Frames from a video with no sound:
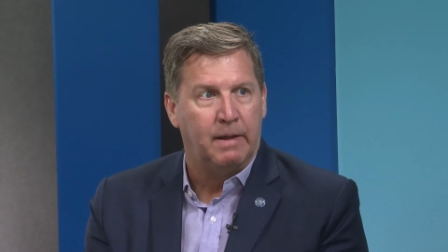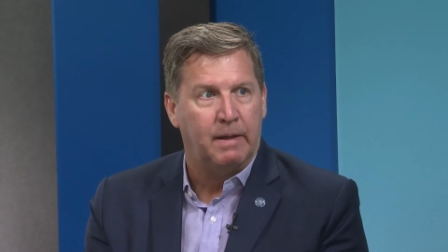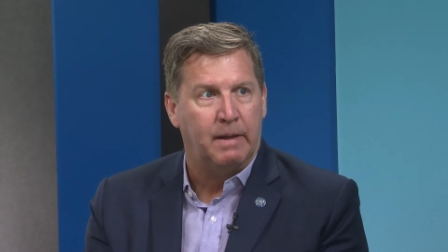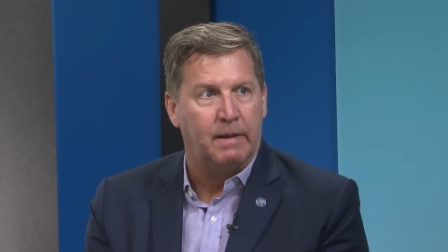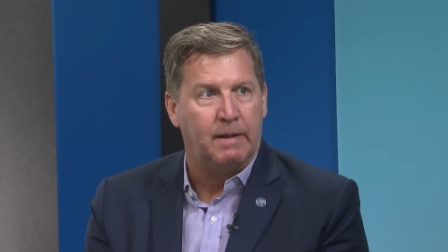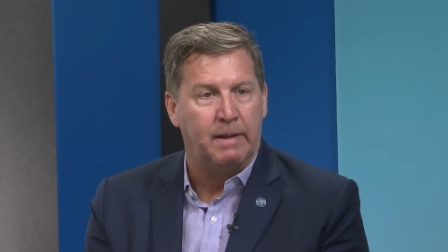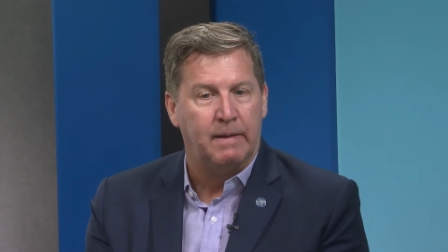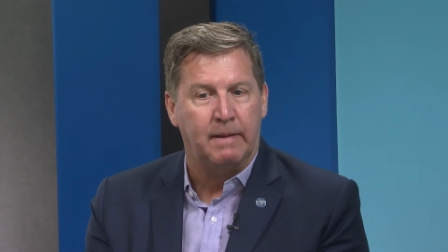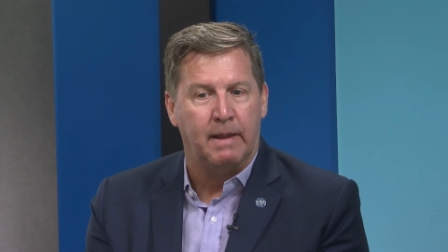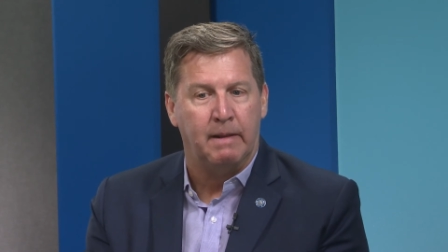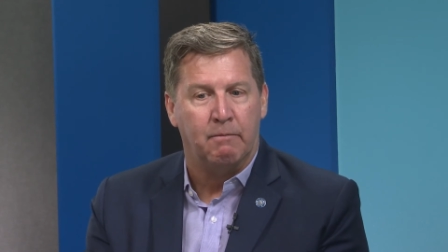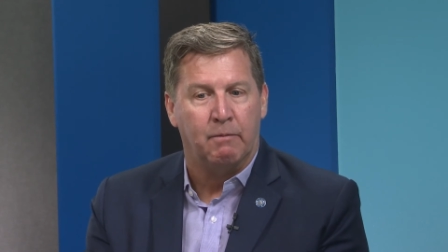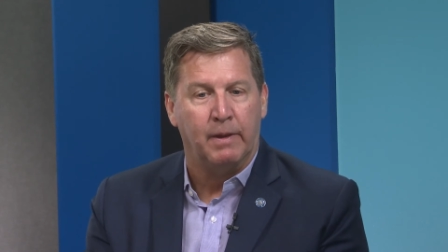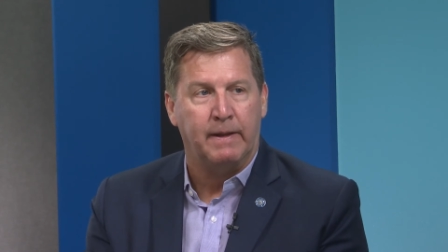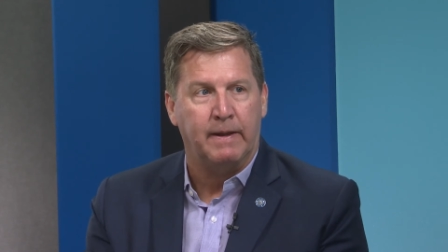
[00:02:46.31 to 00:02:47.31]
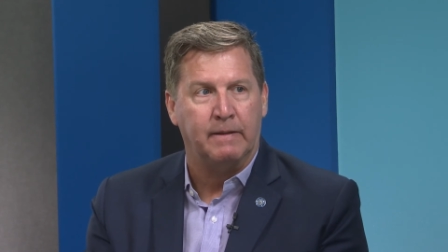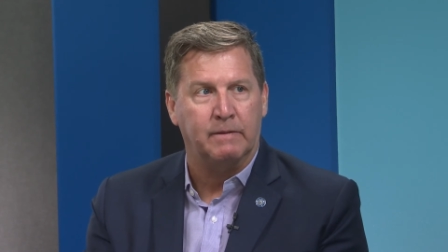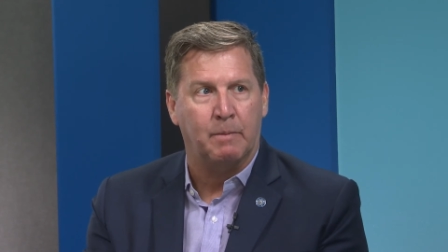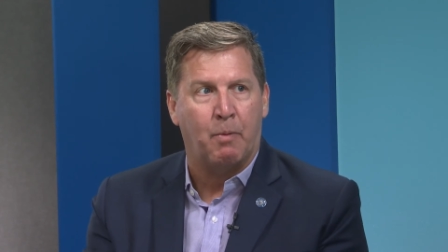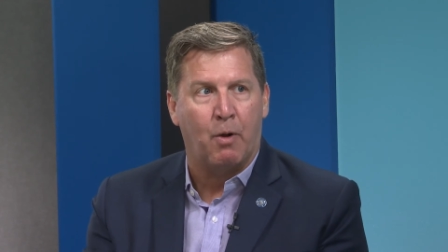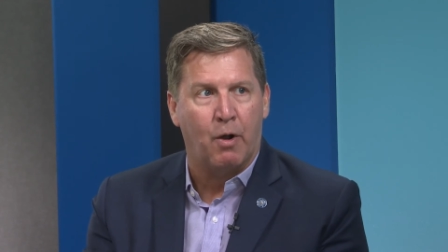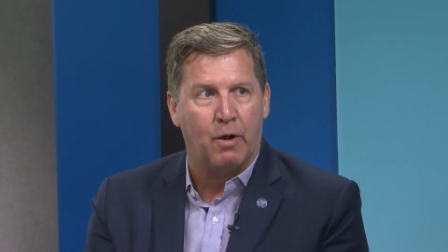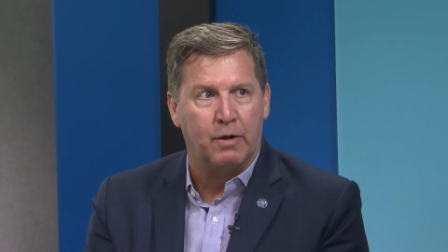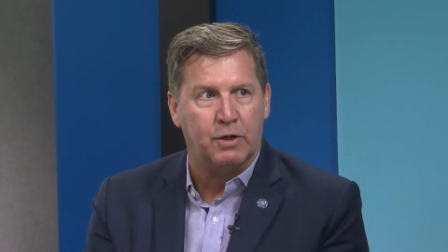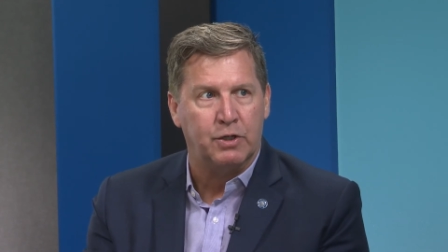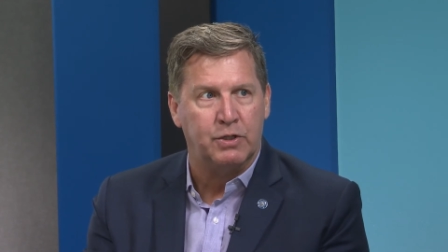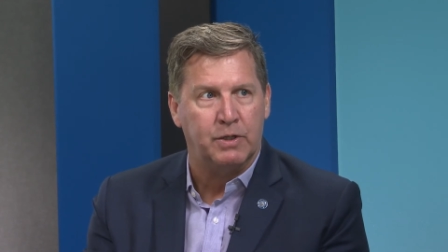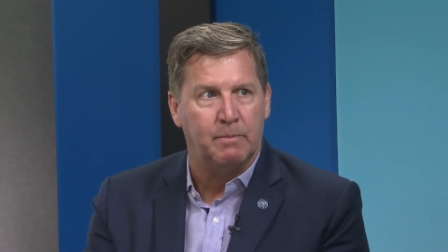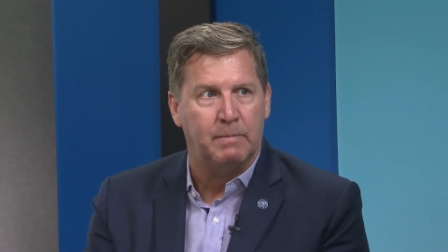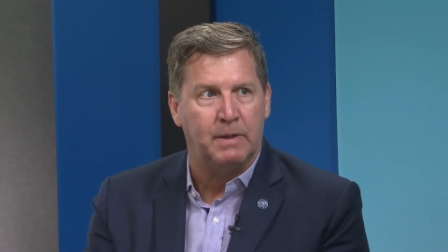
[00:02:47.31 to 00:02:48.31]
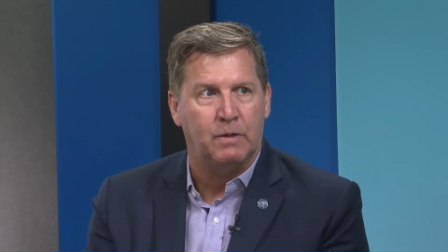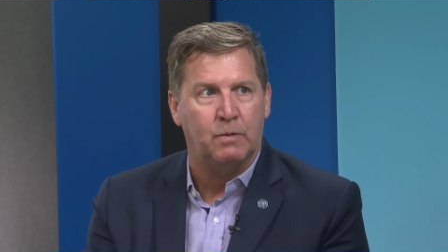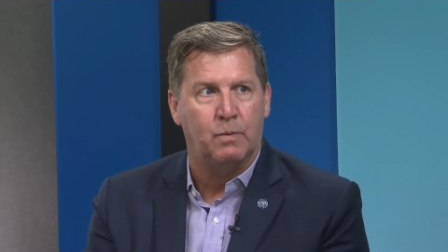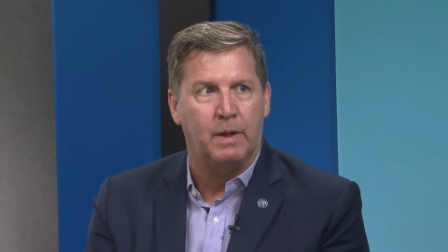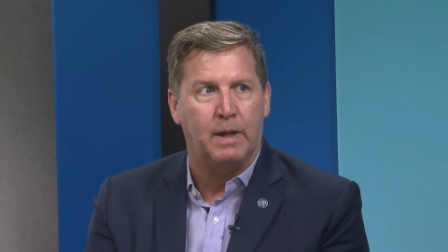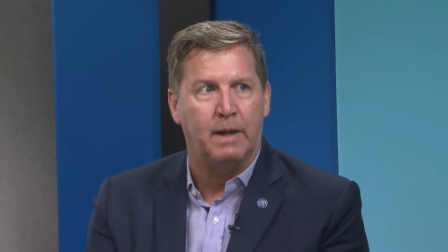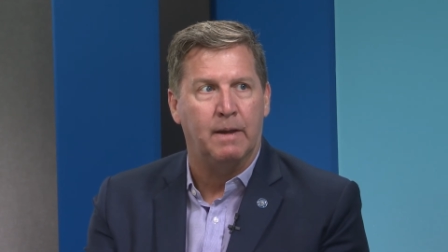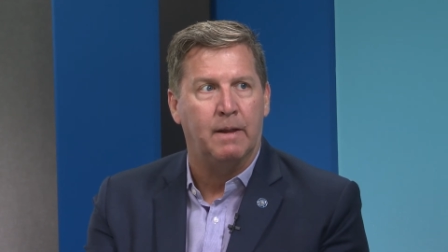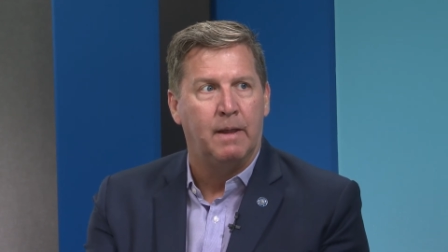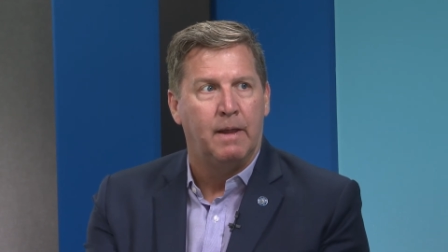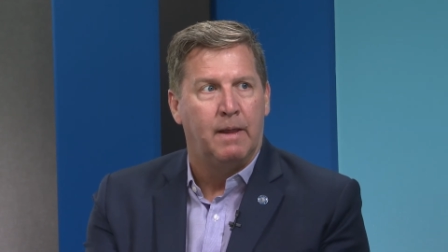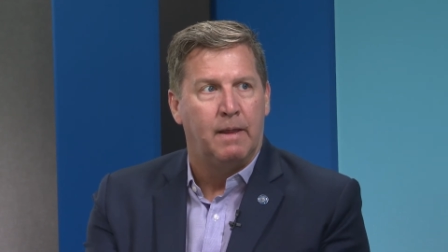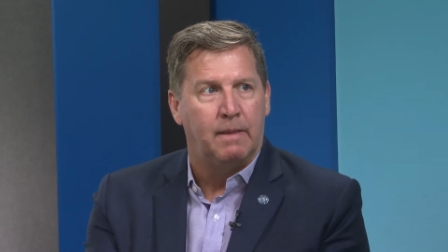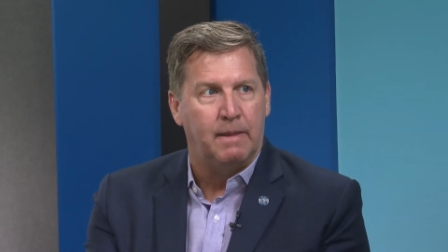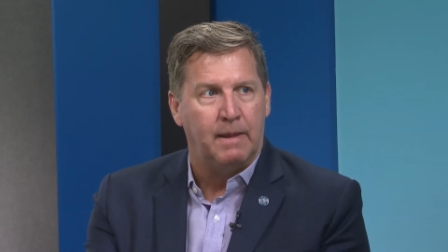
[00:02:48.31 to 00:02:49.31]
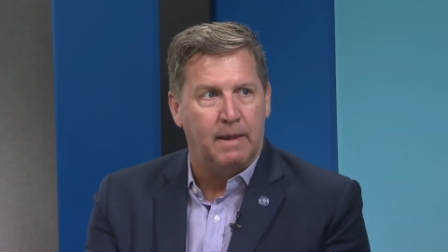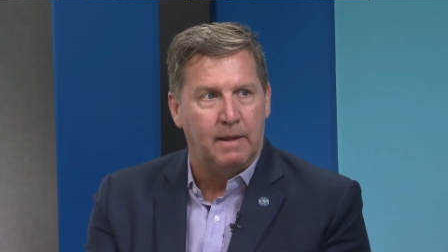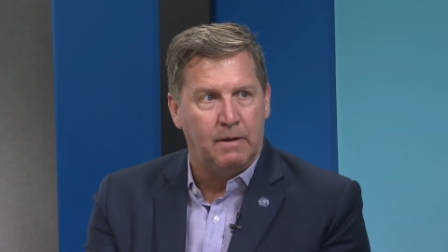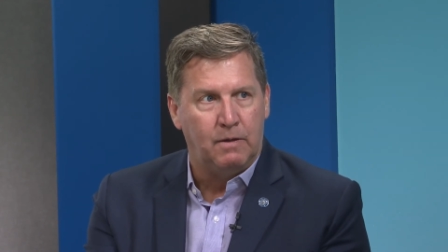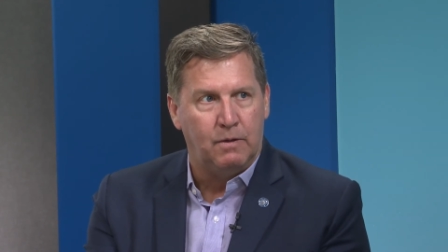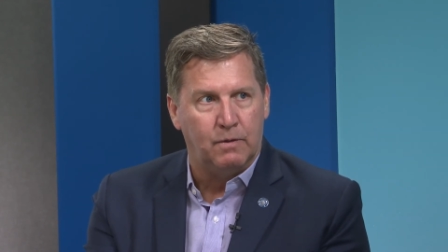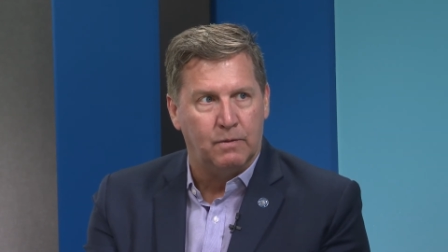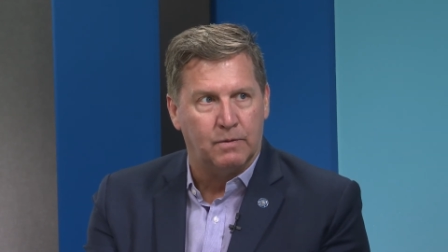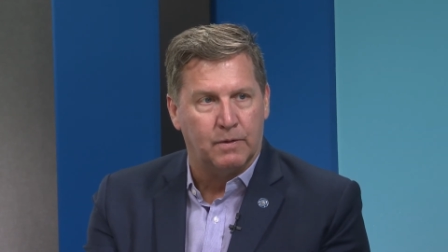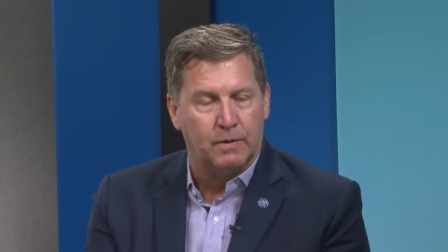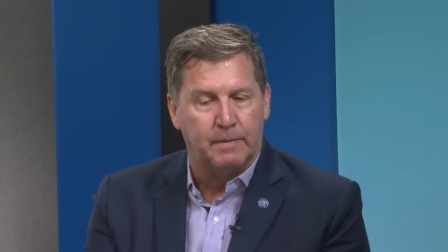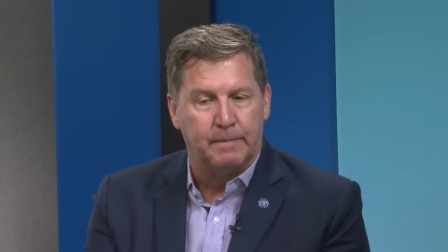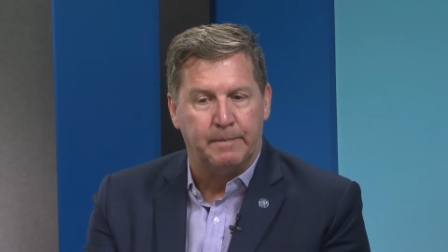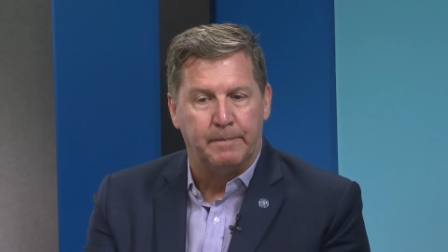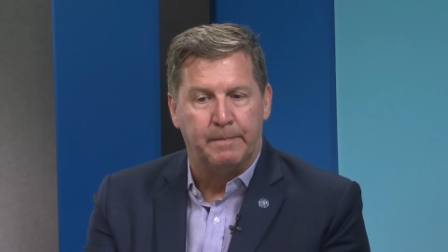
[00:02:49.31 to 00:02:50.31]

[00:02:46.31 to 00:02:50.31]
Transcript: It really takes a partnership between the end user,